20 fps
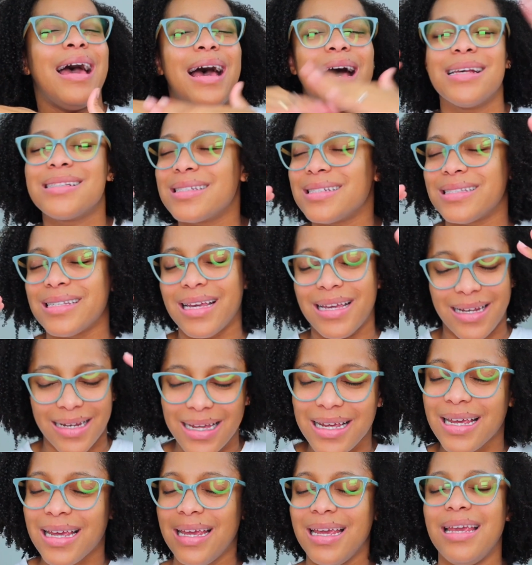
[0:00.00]
As I said,
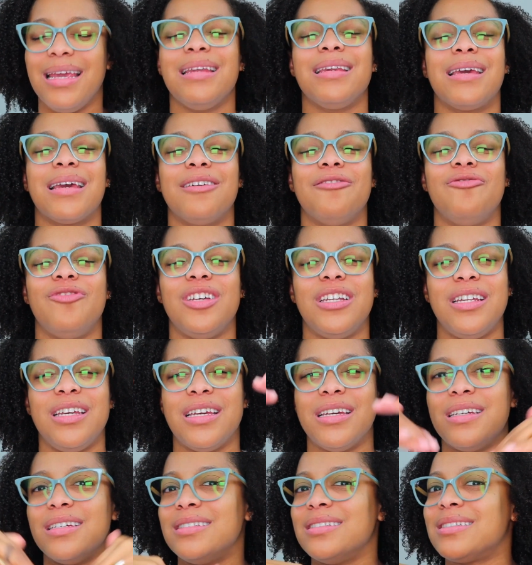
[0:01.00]

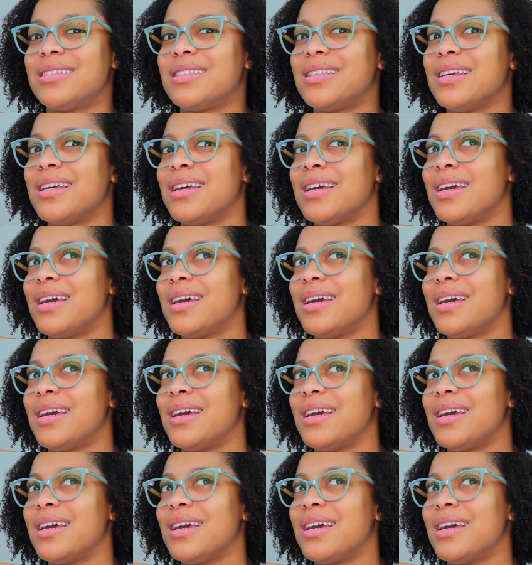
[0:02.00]
inconvenient,